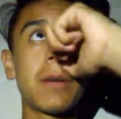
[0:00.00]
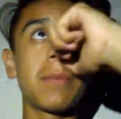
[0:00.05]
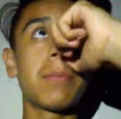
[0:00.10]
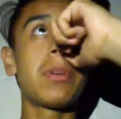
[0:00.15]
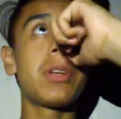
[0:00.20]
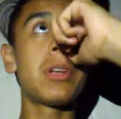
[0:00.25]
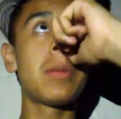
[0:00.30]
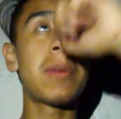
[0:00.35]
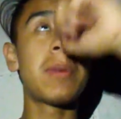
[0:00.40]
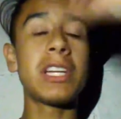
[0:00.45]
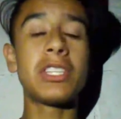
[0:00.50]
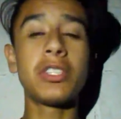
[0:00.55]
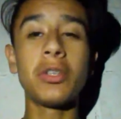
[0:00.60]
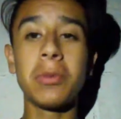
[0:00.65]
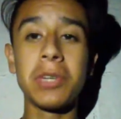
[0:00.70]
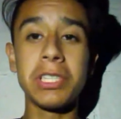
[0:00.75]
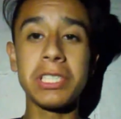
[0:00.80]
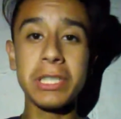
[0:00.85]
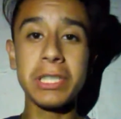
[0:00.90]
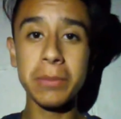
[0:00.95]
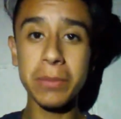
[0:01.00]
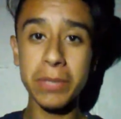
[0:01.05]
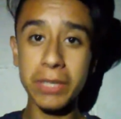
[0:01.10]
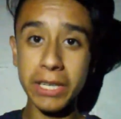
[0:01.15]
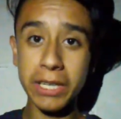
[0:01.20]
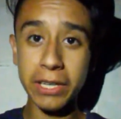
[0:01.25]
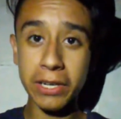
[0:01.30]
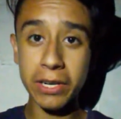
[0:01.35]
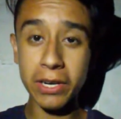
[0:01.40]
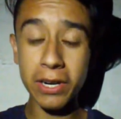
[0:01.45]
PewDiePie Tuber
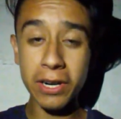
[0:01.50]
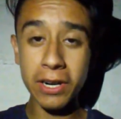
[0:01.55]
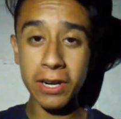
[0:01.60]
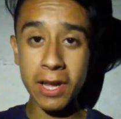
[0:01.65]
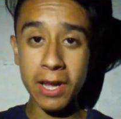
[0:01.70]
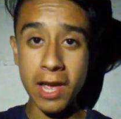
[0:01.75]
Simulator.